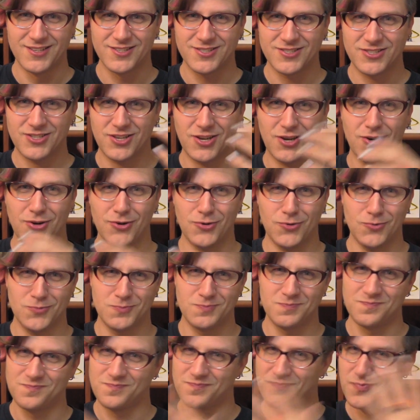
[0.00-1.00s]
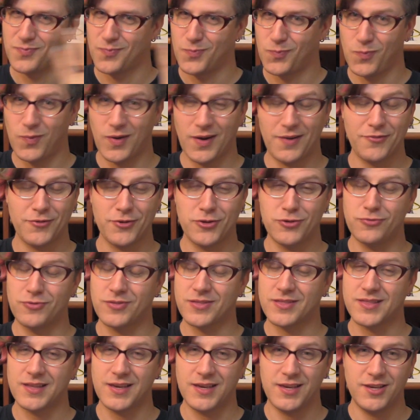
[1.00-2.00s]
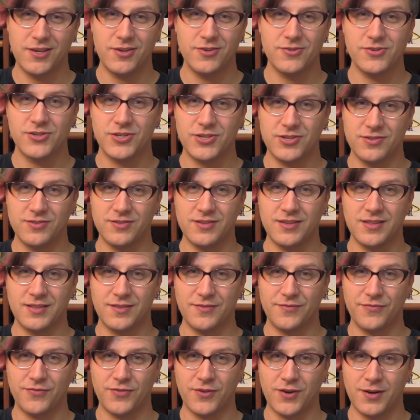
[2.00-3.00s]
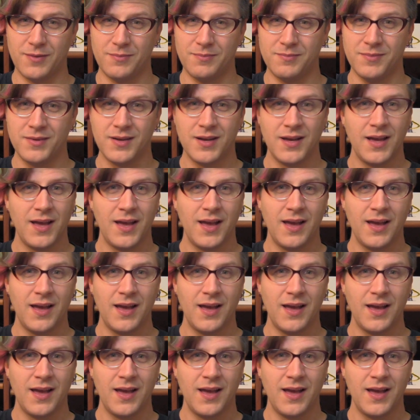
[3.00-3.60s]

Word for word: So, whatever you think you're shielding them from,